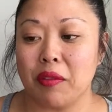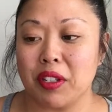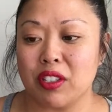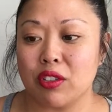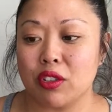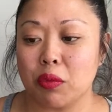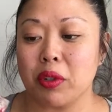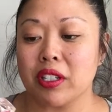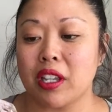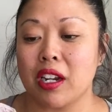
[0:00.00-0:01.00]
I've been
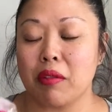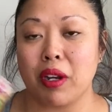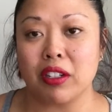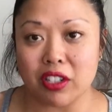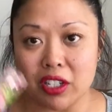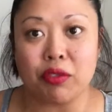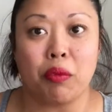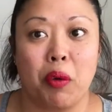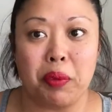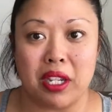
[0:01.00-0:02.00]
super excited about just
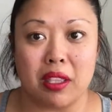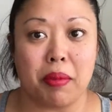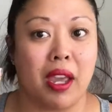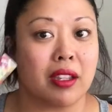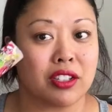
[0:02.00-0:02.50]
from opening the bag.